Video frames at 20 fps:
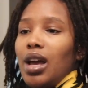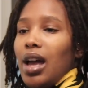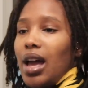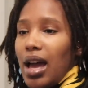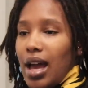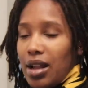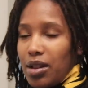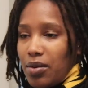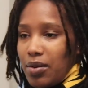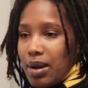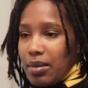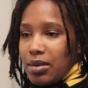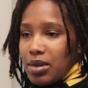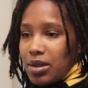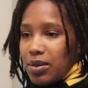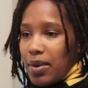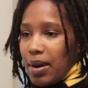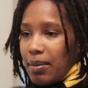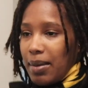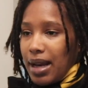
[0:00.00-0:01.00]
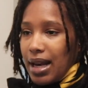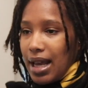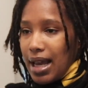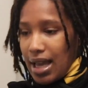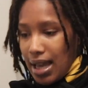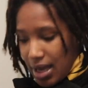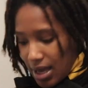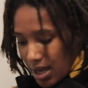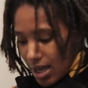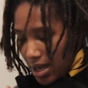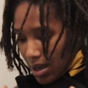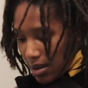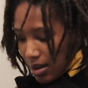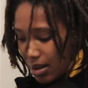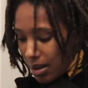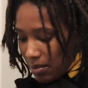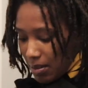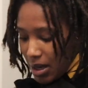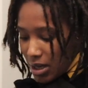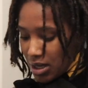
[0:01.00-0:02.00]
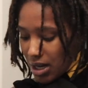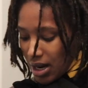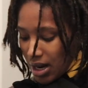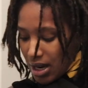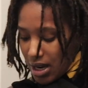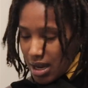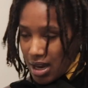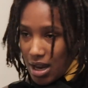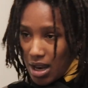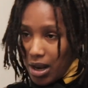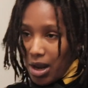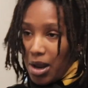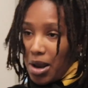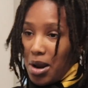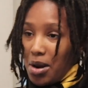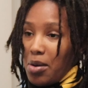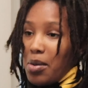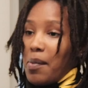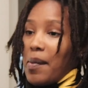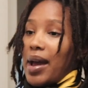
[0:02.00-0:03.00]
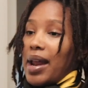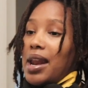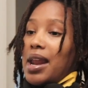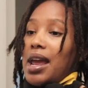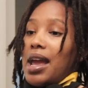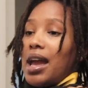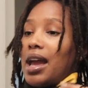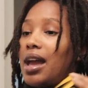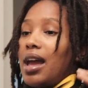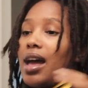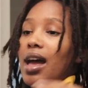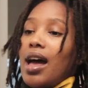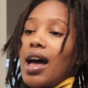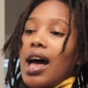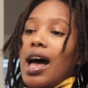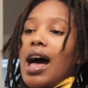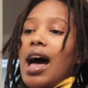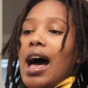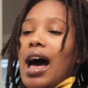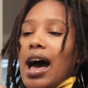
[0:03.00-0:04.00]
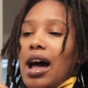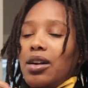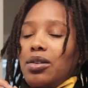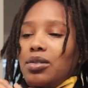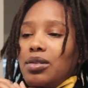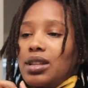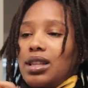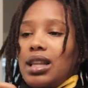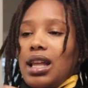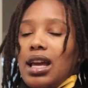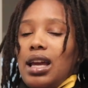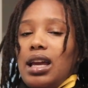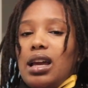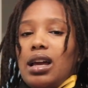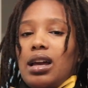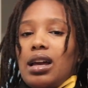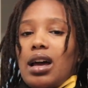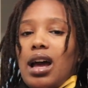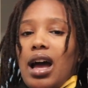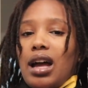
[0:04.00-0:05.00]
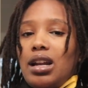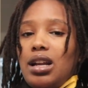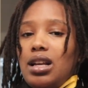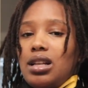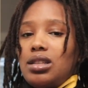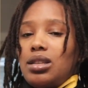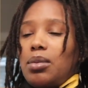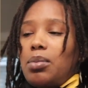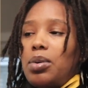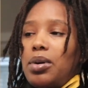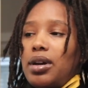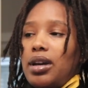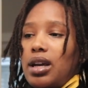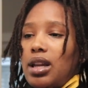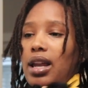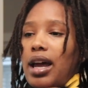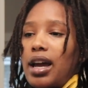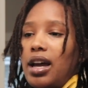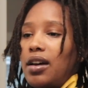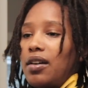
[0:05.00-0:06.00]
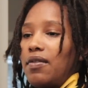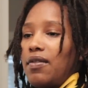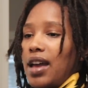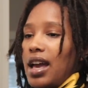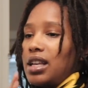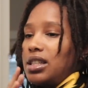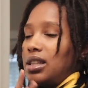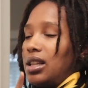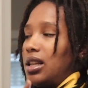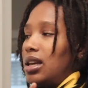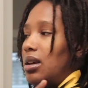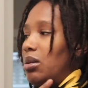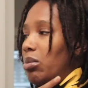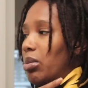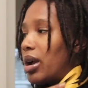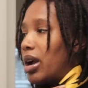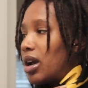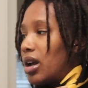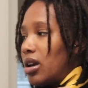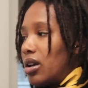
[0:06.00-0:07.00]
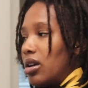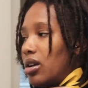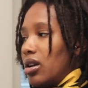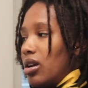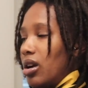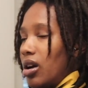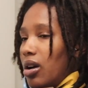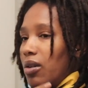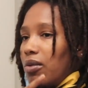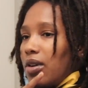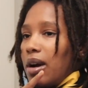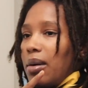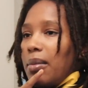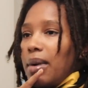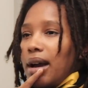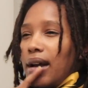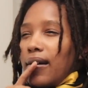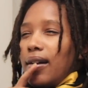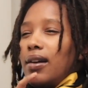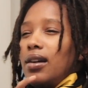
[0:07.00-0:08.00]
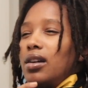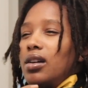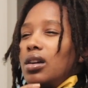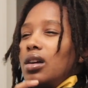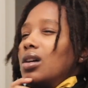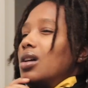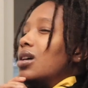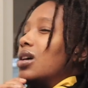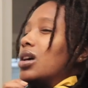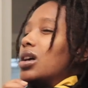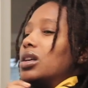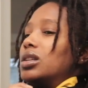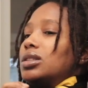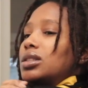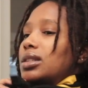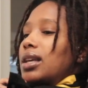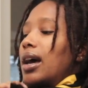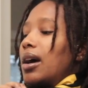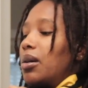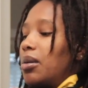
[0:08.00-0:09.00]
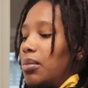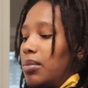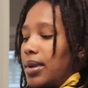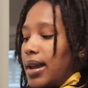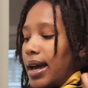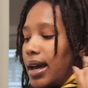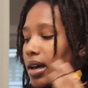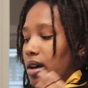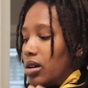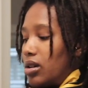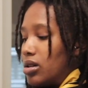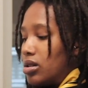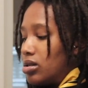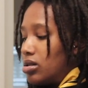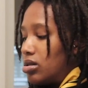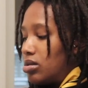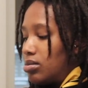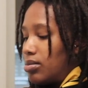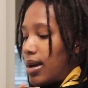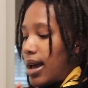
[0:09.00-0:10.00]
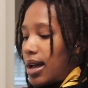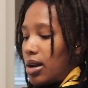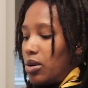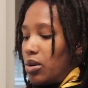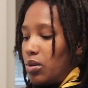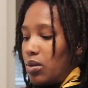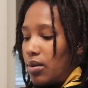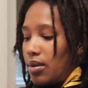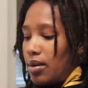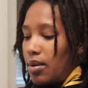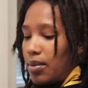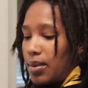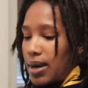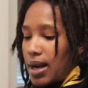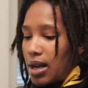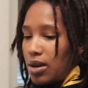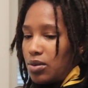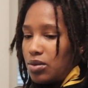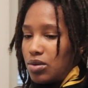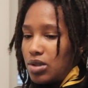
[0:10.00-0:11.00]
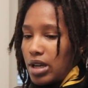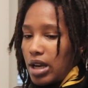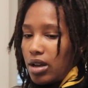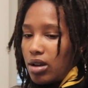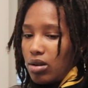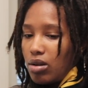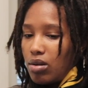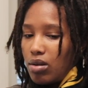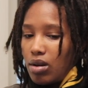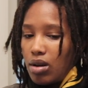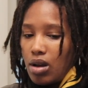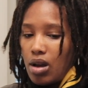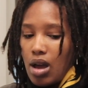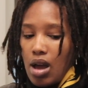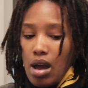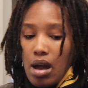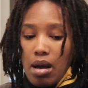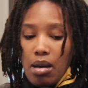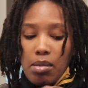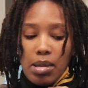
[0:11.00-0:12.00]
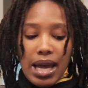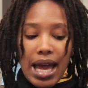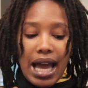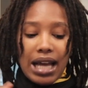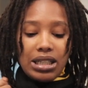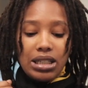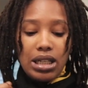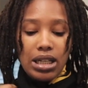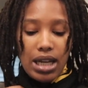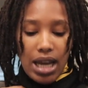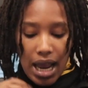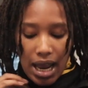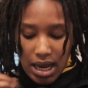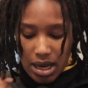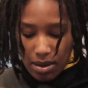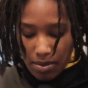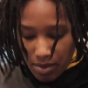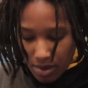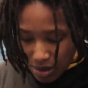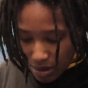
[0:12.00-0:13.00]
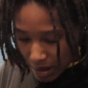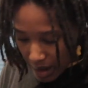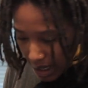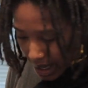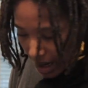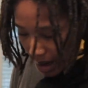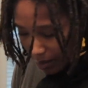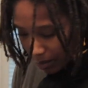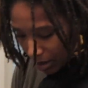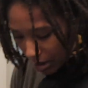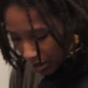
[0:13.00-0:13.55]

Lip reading: have to wrap this around my neck. Make sure I ain't getting nothing on my neck. I don't think I need to put like a Vaseline barrier around my scalp like I do when I do gel. But actually I am gonna do that. I'm